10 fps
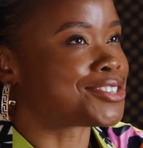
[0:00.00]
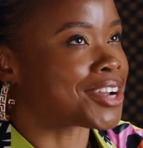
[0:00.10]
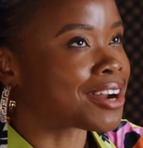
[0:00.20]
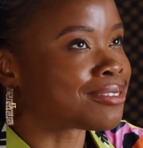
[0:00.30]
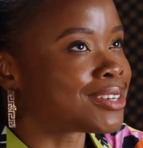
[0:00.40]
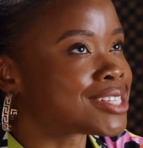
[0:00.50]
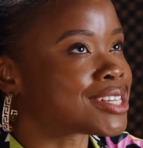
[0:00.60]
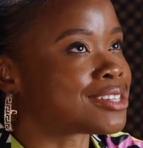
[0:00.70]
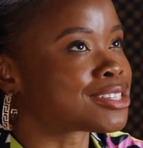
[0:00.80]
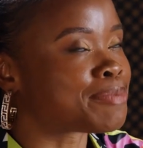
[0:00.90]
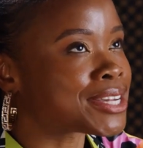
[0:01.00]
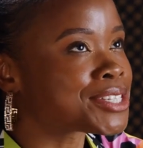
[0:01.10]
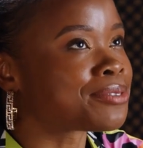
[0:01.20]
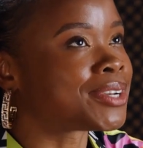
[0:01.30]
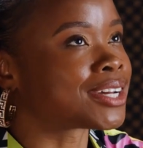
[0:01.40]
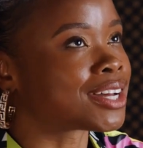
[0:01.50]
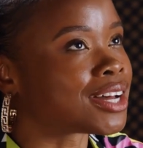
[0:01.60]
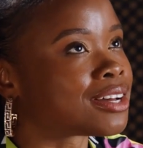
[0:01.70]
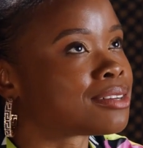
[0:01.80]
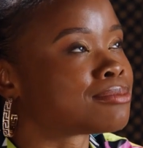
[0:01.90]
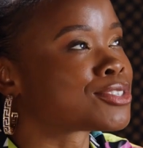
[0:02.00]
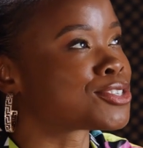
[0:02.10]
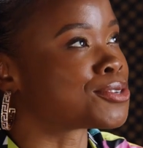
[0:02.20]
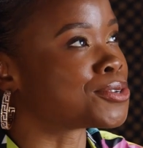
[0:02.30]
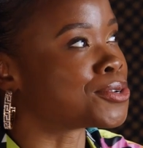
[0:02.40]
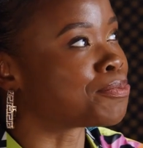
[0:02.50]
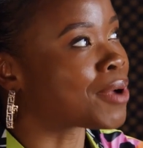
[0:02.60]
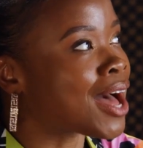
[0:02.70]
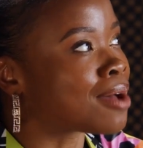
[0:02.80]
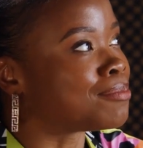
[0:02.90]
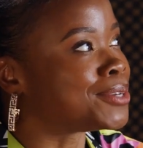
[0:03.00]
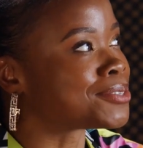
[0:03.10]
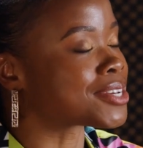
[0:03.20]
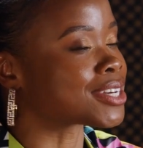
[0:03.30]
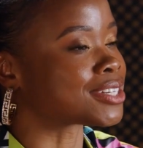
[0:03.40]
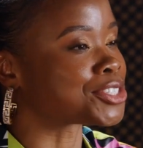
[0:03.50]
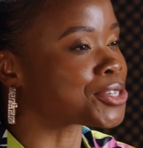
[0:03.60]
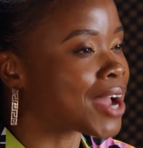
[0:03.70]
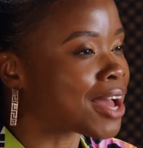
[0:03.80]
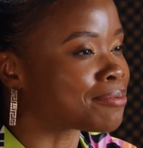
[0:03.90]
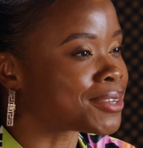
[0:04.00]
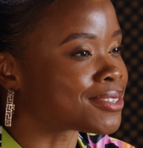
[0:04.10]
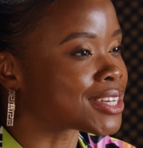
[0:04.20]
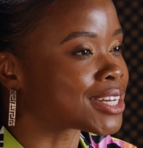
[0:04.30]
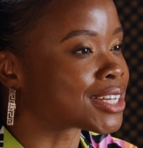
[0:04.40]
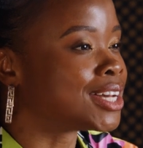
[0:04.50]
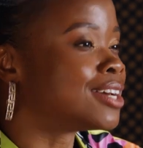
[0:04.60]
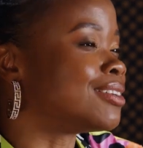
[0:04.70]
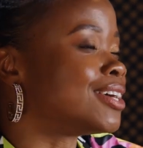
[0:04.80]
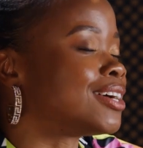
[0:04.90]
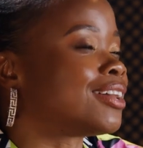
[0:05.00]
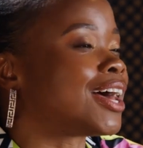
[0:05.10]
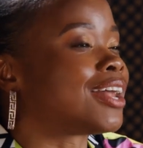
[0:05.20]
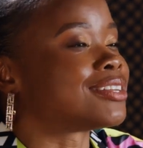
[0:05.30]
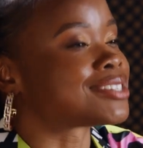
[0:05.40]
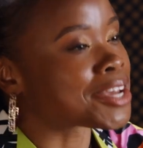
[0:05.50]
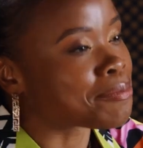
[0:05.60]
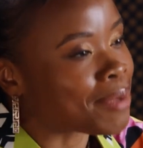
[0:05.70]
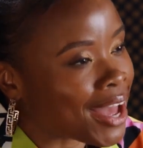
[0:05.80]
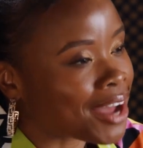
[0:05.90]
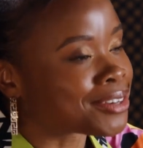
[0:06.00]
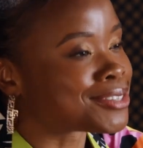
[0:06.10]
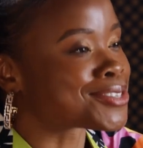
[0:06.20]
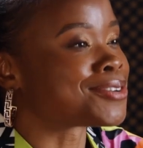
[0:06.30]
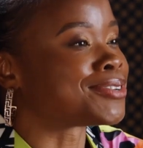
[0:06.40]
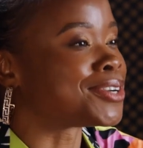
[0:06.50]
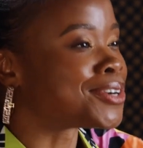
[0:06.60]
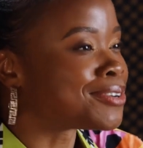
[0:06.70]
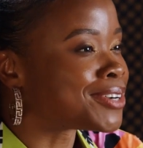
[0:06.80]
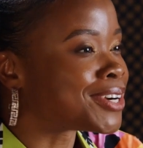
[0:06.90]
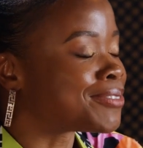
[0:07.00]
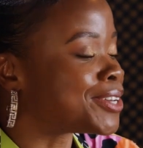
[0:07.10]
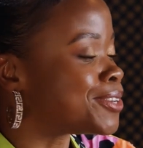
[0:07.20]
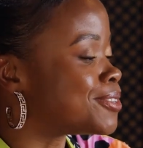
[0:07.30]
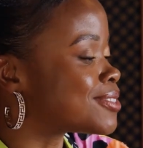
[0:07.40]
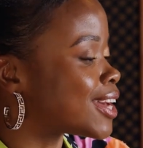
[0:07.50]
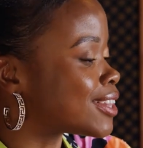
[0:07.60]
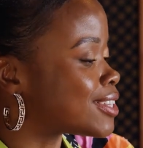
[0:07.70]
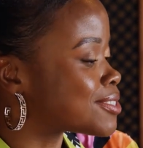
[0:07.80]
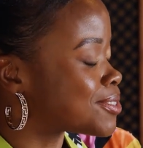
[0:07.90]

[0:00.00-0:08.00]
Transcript: genres, and especially when it comes to pop music and trap music. We hear a lot of the same patterns over and over, and we use like these